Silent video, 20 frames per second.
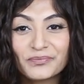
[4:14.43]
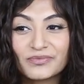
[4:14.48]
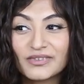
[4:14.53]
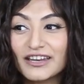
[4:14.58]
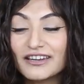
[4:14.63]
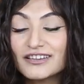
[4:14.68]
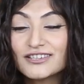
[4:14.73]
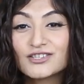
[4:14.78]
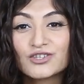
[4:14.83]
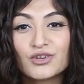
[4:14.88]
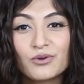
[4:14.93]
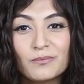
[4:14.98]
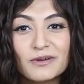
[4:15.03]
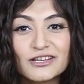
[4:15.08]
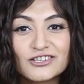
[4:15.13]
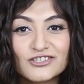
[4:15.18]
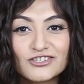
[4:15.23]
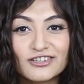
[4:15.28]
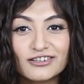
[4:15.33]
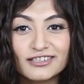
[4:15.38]
There is so
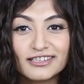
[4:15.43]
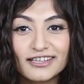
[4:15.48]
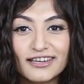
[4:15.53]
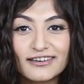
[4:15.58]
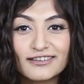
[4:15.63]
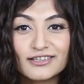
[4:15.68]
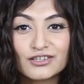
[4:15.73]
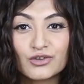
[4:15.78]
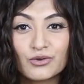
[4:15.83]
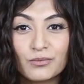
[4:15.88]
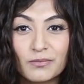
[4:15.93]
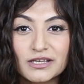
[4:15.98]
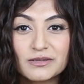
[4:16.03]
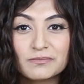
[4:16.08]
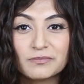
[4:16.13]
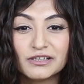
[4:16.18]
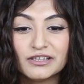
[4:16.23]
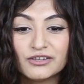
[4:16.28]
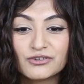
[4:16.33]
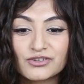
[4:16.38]
much dirt, there is so
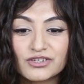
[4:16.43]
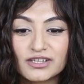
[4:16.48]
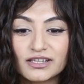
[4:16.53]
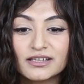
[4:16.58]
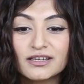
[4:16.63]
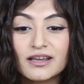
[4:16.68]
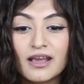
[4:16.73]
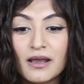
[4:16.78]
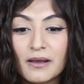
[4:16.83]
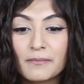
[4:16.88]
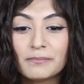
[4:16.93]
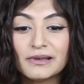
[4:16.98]
much pollution.